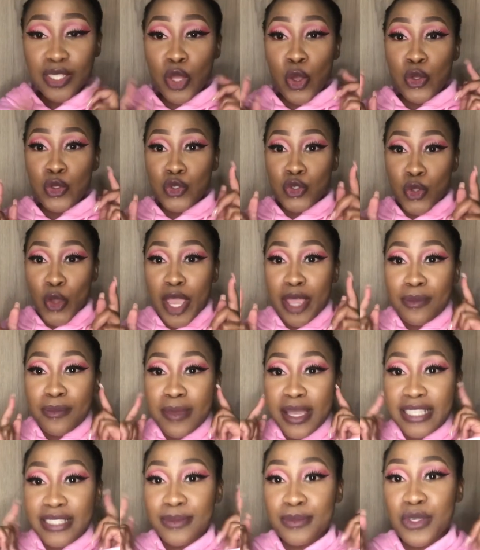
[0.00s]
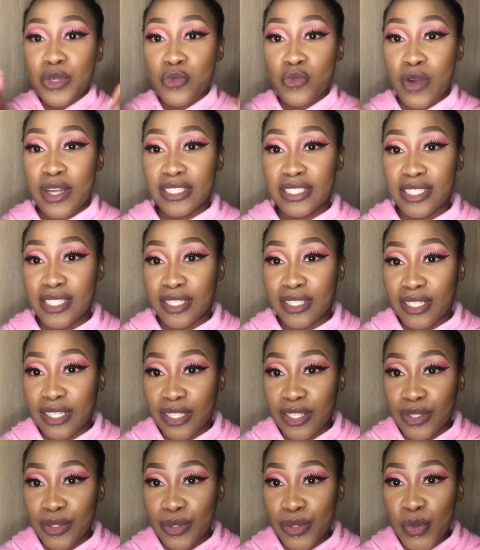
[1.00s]
So it makes me wonder,
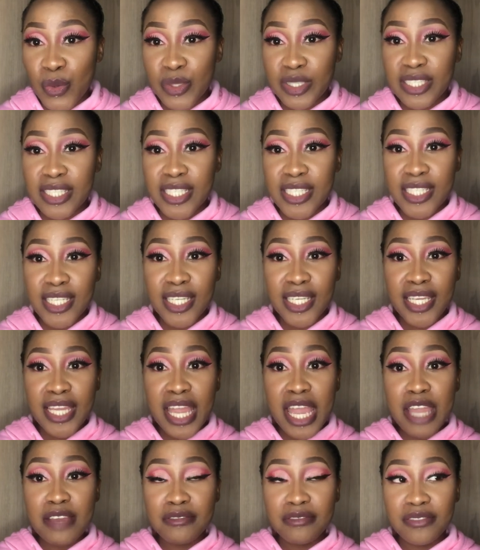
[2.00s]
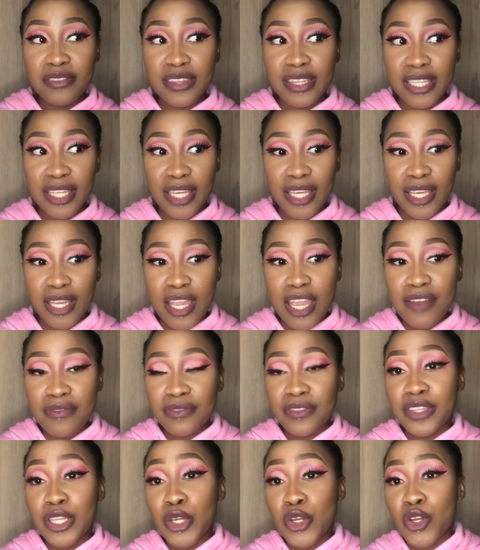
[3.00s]
Okuti, if they
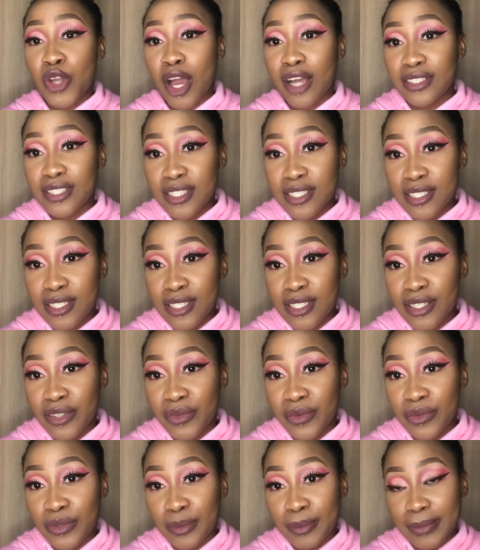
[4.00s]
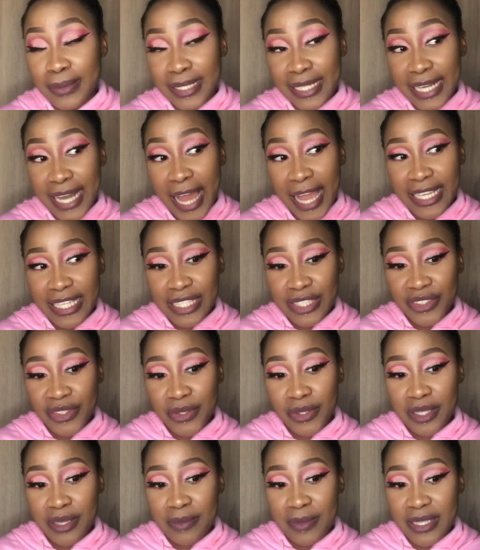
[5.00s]
if they're not replying to
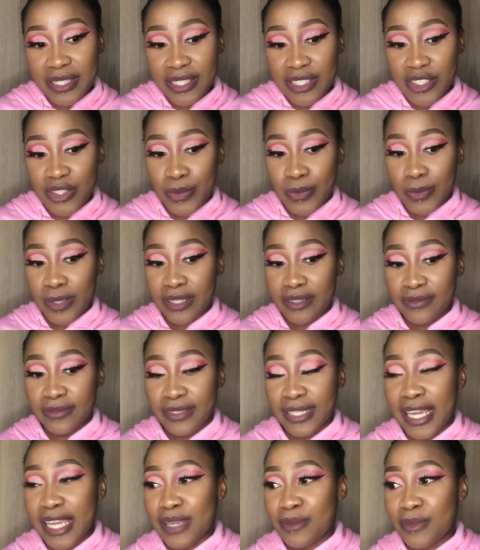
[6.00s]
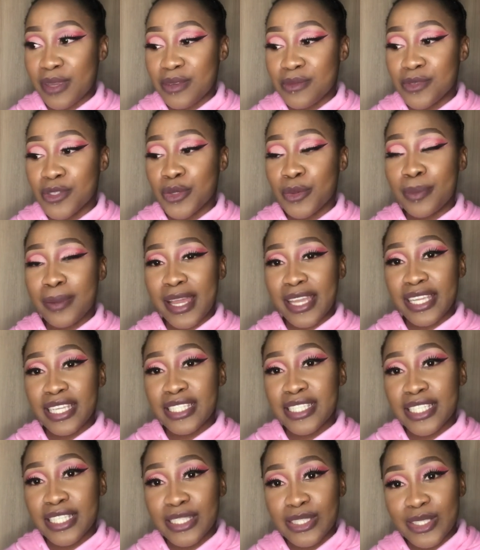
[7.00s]
their messages, what if like maybe your
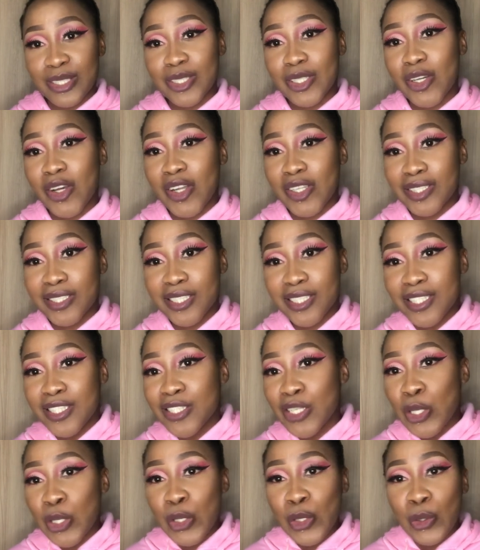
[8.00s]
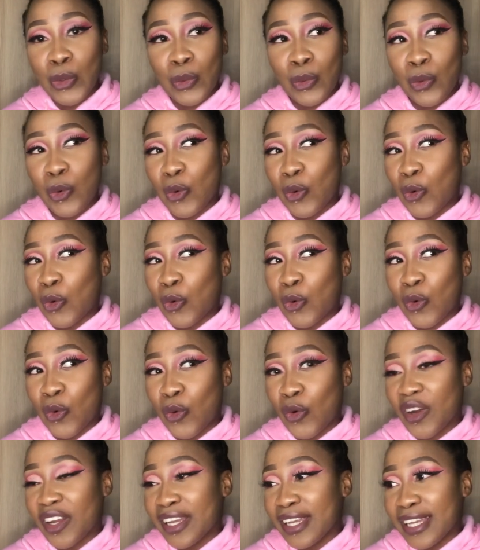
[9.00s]
package gets lost
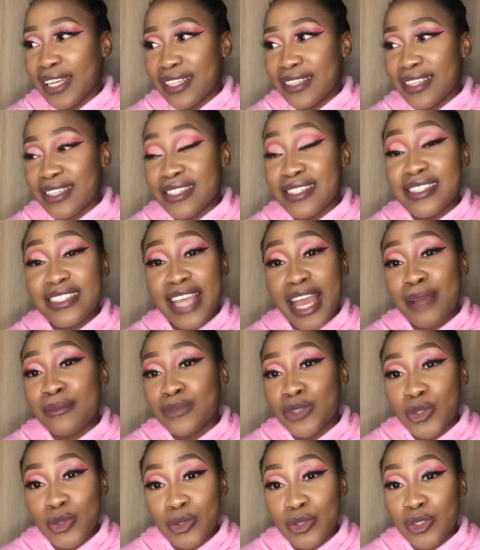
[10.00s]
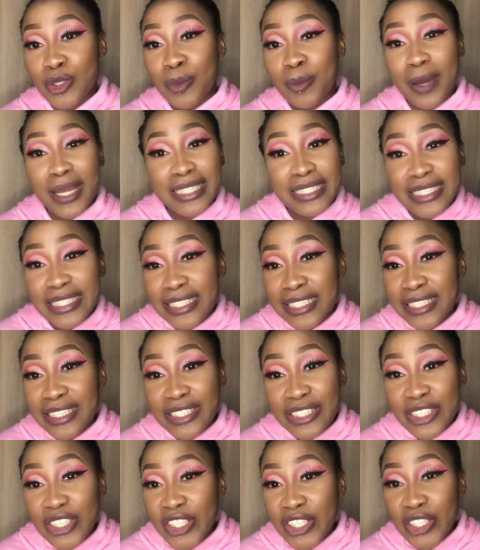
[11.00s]
or they scammed you your
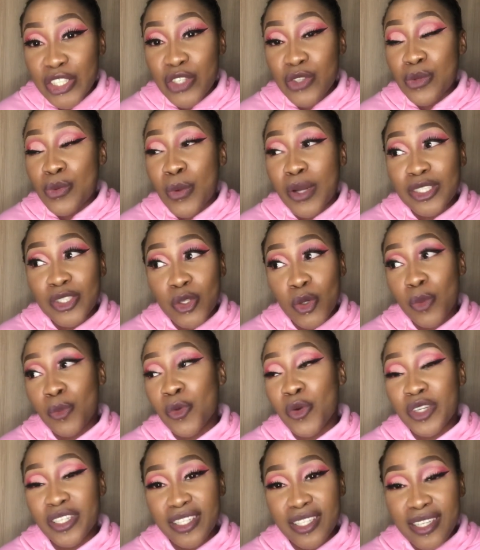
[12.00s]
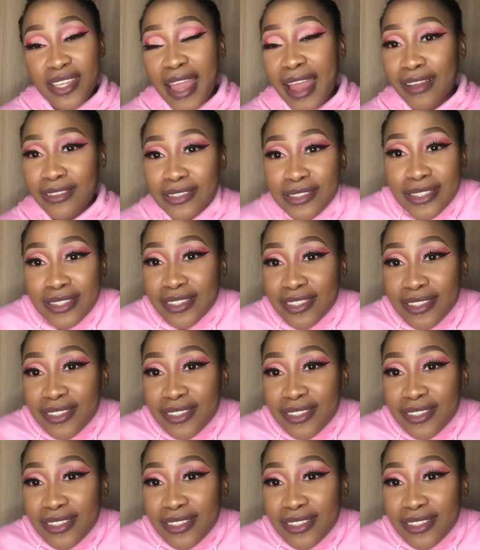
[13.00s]
money, you want your money and